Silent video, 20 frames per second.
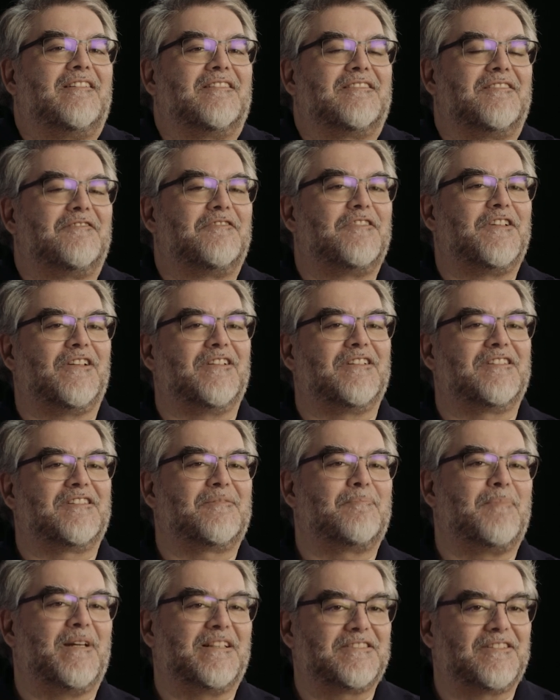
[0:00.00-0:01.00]
doesn't feel as
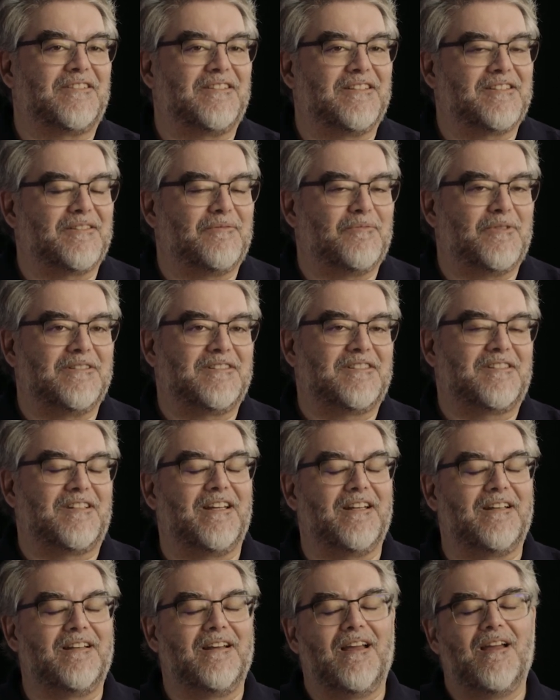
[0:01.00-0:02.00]
special as it once
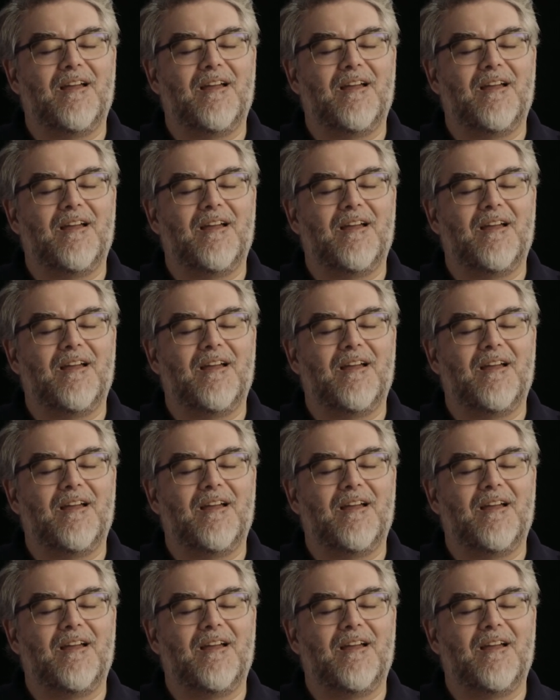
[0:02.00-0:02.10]
did.